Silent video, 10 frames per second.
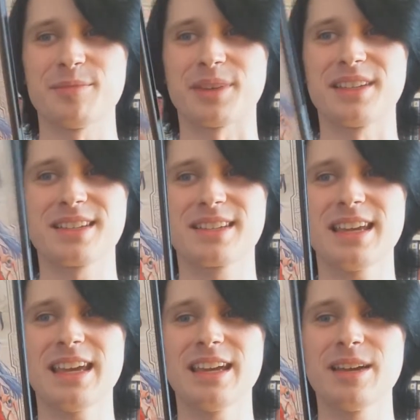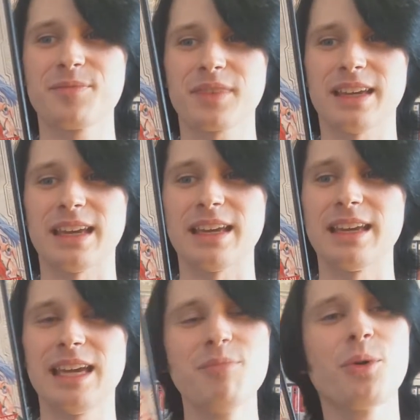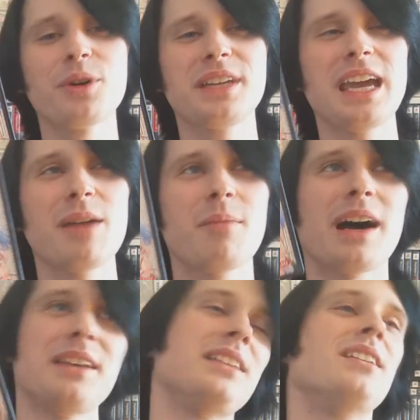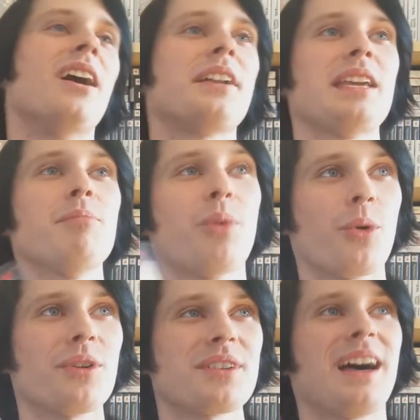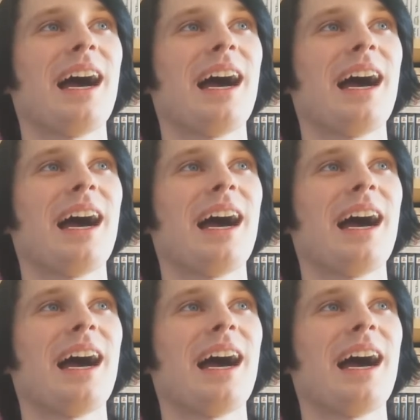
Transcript: But this is a import game I did not import.